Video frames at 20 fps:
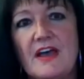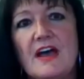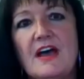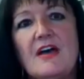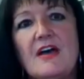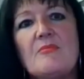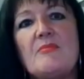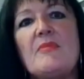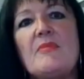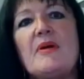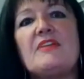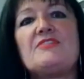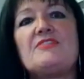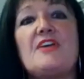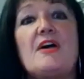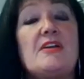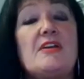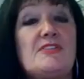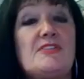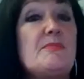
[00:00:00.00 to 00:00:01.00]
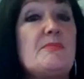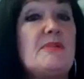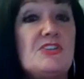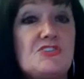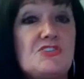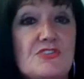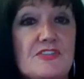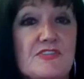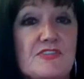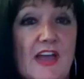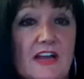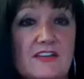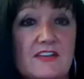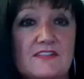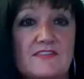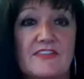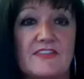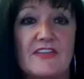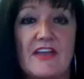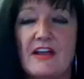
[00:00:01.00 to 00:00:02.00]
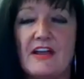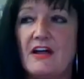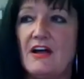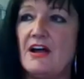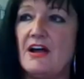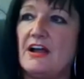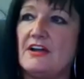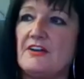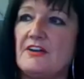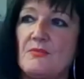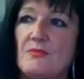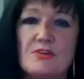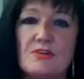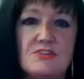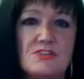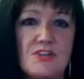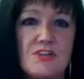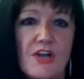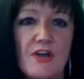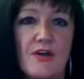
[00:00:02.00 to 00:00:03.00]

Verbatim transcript: um, and so, some industry sectors are saying, "Oh, I don't want to know.